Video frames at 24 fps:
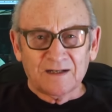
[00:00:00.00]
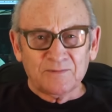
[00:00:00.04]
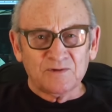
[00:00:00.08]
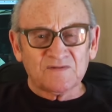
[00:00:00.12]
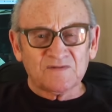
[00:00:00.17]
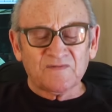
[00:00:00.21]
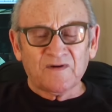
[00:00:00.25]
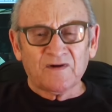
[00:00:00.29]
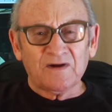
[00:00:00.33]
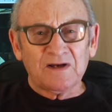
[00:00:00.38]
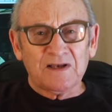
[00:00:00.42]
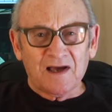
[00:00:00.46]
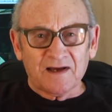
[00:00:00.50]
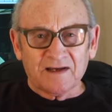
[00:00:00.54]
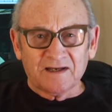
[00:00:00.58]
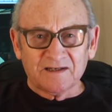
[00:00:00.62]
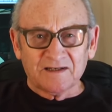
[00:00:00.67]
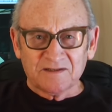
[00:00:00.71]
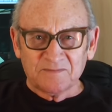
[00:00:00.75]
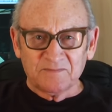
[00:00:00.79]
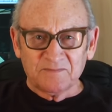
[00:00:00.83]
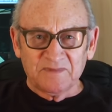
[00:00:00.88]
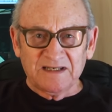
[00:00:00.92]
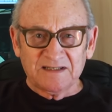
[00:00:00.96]
was very
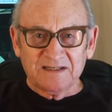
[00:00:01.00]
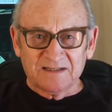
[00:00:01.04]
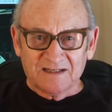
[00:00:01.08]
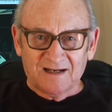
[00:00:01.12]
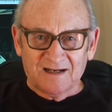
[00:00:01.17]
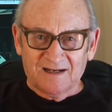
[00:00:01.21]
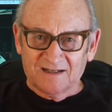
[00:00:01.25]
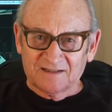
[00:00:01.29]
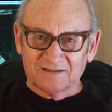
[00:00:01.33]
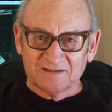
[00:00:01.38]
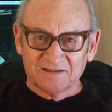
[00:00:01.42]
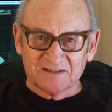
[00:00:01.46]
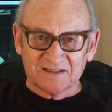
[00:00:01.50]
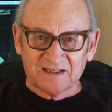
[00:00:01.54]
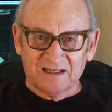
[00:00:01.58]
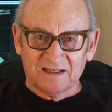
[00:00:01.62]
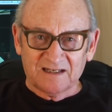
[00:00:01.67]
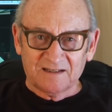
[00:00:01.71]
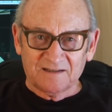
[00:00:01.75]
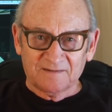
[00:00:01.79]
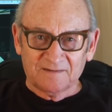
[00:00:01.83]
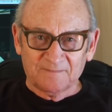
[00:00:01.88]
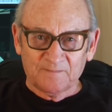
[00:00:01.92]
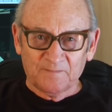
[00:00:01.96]
lucky to meet Ayrton
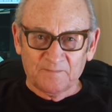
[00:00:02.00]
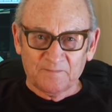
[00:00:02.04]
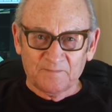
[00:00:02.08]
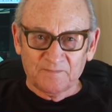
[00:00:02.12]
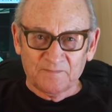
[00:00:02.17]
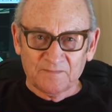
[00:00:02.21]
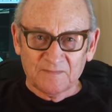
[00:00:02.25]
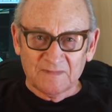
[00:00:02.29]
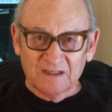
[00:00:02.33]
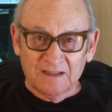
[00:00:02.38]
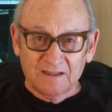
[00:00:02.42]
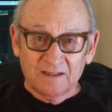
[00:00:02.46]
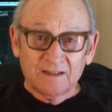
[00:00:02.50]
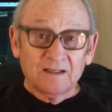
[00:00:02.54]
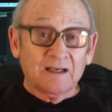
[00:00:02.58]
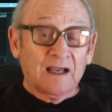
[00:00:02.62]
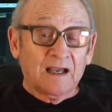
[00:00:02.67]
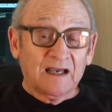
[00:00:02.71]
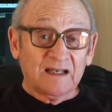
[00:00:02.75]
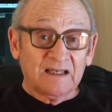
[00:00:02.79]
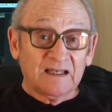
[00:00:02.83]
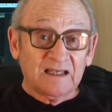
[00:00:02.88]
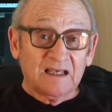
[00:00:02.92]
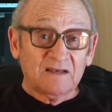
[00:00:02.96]
Senna,
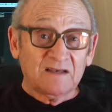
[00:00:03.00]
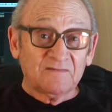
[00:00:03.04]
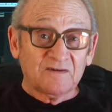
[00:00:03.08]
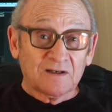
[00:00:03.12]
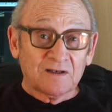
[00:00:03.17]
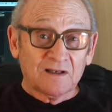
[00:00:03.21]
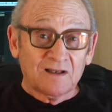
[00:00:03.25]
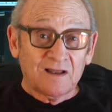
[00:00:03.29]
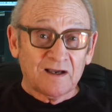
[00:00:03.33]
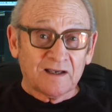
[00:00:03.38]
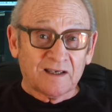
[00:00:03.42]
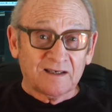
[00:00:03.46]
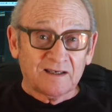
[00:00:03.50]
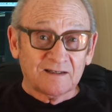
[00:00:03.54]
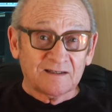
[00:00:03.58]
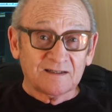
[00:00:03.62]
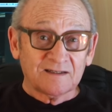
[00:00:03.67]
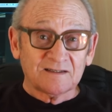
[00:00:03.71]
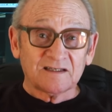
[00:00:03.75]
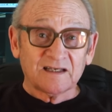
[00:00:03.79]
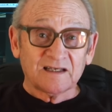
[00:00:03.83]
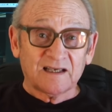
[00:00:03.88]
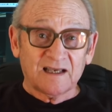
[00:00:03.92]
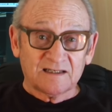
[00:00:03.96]
and even luckier
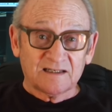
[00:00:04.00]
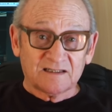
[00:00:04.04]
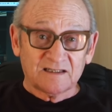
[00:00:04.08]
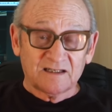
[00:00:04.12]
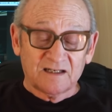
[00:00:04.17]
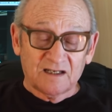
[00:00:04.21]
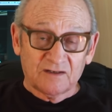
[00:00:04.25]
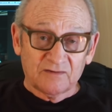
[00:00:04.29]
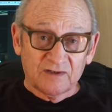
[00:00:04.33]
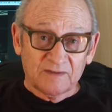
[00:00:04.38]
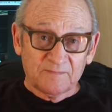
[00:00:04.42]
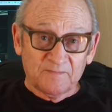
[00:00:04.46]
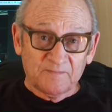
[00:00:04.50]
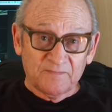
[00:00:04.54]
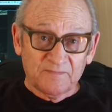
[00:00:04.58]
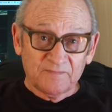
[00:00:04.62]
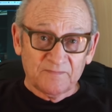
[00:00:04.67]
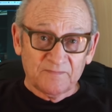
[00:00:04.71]
to get to know him.